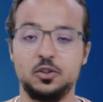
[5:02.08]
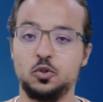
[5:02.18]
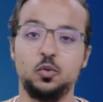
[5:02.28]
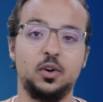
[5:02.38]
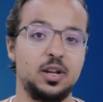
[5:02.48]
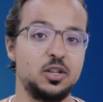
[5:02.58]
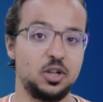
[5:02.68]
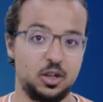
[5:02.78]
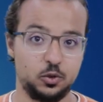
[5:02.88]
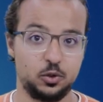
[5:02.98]
there is no
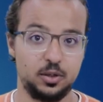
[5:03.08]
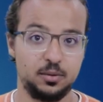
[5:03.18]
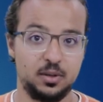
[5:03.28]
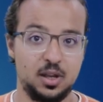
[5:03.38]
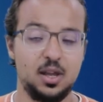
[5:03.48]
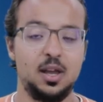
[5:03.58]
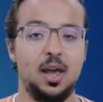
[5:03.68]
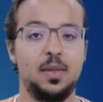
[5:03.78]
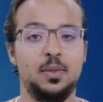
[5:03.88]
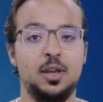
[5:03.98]
financial entry.
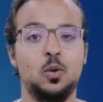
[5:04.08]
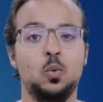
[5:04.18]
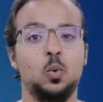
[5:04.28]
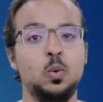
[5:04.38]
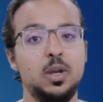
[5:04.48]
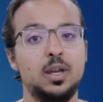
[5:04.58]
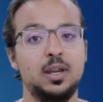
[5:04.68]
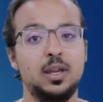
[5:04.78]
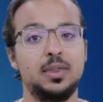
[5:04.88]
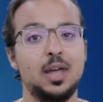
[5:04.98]
And then when we
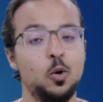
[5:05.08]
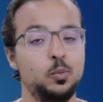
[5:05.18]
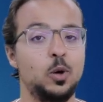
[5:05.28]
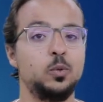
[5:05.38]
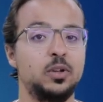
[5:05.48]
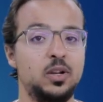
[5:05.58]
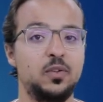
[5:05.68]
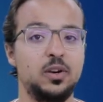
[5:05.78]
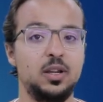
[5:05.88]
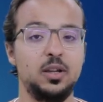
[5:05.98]
create the outbound
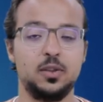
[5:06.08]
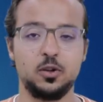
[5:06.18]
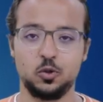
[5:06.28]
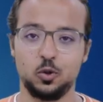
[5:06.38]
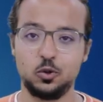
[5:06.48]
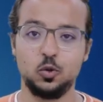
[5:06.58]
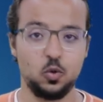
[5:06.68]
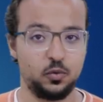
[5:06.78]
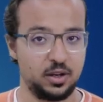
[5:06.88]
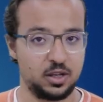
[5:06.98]
delivery, there is also
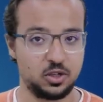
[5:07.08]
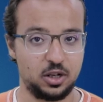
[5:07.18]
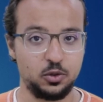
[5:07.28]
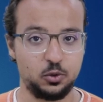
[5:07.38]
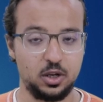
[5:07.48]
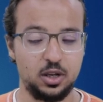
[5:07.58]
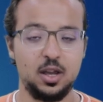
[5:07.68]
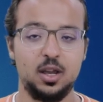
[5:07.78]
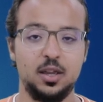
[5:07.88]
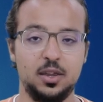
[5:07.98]
no financial entry.
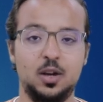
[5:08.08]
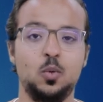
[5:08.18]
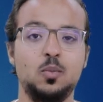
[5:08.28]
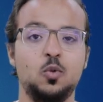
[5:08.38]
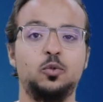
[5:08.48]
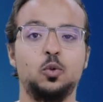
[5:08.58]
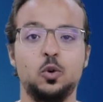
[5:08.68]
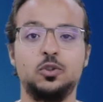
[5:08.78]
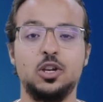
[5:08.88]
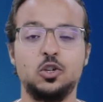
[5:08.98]
Then we move
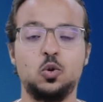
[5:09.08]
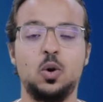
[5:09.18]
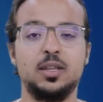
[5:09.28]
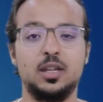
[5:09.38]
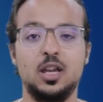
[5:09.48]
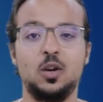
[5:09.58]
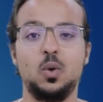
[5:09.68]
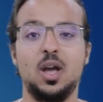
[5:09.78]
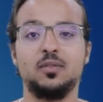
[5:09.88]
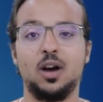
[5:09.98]
to goods issue and here
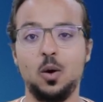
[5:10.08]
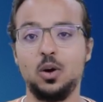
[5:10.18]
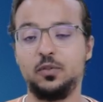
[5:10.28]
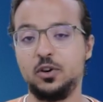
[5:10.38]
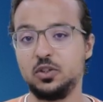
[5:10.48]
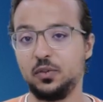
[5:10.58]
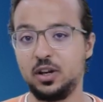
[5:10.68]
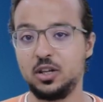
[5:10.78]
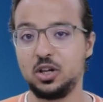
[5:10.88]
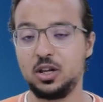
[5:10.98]
we have our first
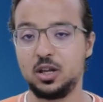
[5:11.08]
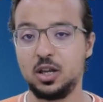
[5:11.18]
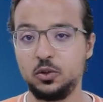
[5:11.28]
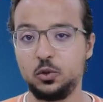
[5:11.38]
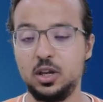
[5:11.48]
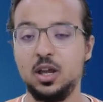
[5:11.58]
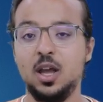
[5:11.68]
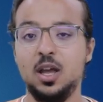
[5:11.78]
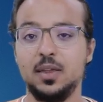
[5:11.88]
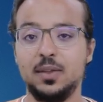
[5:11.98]
financial entry
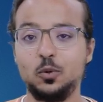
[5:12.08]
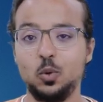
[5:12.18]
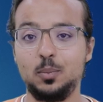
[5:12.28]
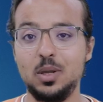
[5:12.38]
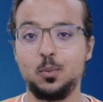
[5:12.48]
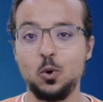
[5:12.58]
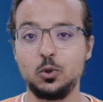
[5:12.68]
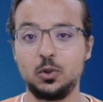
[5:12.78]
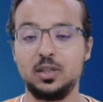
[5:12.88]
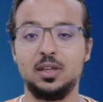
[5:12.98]
that will be
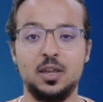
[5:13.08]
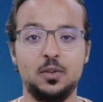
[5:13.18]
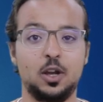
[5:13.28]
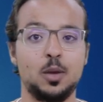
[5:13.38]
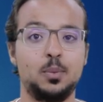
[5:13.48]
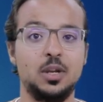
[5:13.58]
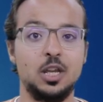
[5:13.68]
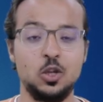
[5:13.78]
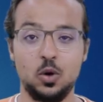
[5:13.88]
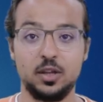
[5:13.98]
posted in the
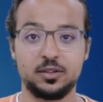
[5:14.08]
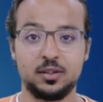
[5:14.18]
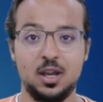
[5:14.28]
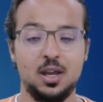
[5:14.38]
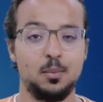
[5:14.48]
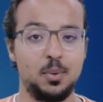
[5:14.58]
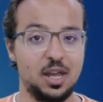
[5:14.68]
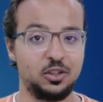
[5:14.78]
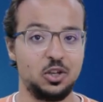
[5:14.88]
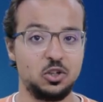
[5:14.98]
company in US.
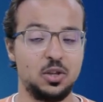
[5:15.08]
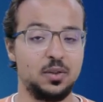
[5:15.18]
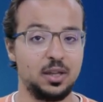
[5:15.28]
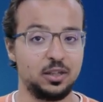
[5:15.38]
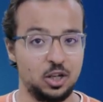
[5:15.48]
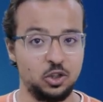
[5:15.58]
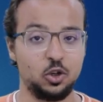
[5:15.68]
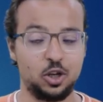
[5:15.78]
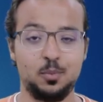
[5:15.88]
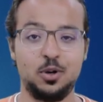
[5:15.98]
Pay attention that in
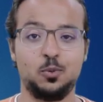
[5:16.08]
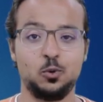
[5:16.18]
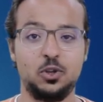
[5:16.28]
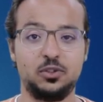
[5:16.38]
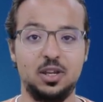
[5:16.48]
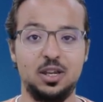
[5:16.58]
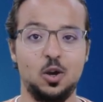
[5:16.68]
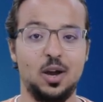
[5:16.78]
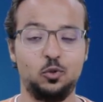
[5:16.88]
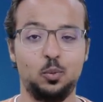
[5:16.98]
intercompany processing,
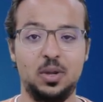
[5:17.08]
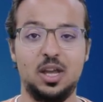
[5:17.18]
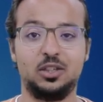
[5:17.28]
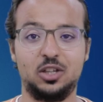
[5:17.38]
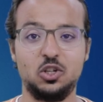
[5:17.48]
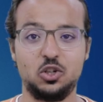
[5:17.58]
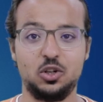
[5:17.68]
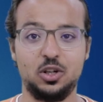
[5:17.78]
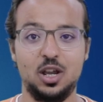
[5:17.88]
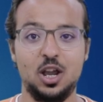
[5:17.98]
you have to pay
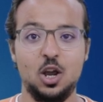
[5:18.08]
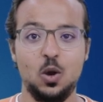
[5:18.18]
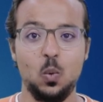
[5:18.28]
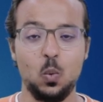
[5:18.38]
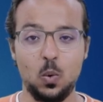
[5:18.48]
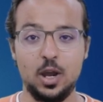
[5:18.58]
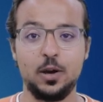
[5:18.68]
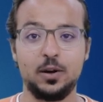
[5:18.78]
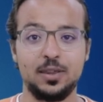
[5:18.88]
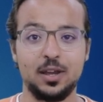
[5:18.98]
attention
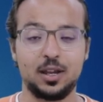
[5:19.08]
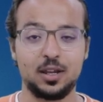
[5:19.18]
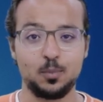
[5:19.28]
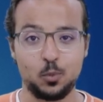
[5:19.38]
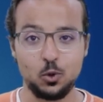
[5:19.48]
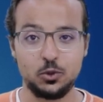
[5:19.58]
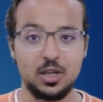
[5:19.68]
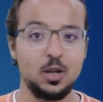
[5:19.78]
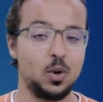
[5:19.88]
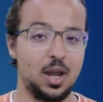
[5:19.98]
where the
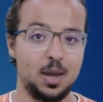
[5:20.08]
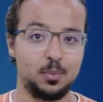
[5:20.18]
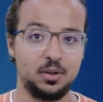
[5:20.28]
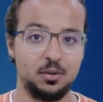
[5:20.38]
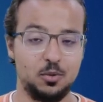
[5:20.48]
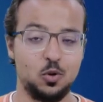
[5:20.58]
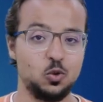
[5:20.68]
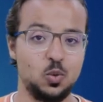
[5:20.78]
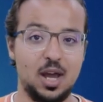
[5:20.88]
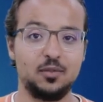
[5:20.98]
posting will happen
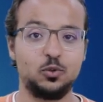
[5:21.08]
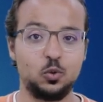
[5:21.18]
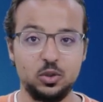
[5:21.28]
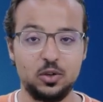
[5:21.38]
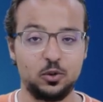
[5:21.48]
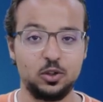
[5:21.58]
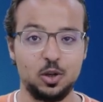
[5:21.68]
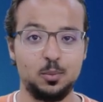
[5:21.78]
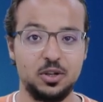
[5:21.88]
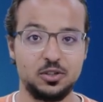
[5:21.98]
because we have two
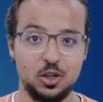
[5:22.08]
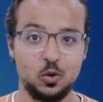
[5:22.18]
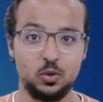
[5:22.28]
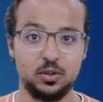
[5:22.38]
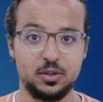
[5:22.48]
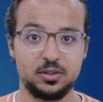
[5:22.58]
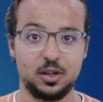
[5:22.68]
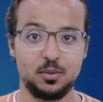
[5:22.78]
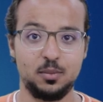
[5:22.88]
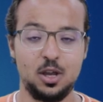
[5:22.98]
different companies included this
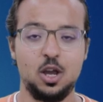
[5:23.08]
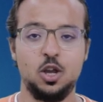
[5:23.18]
time.